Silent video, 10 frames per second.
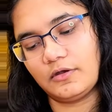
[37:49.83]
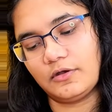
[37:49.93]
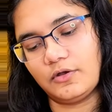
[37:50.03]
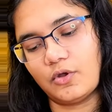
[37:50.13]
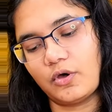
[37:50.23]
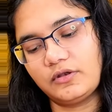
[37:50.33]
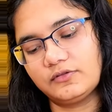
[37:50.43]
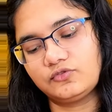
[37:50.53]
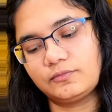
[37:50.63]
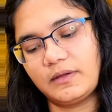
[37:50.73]

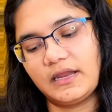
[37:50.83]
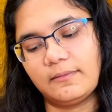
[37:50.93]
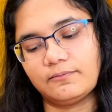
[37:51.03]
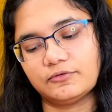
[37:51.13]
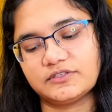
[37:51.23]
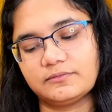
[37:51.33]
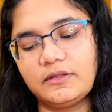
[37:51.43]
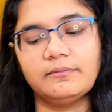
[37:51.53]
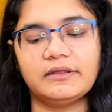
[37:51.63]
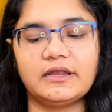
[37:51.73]

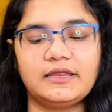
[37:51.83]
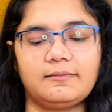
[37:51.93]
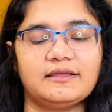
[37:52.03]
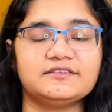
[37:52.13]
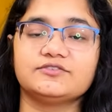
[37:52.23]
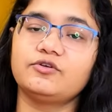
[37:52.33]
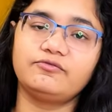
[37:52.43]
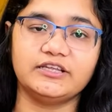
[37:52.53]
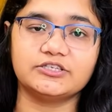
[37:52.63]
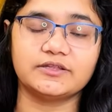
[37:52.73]
non-superimposable mirror images of
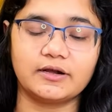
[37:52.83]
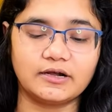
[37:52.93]
each other.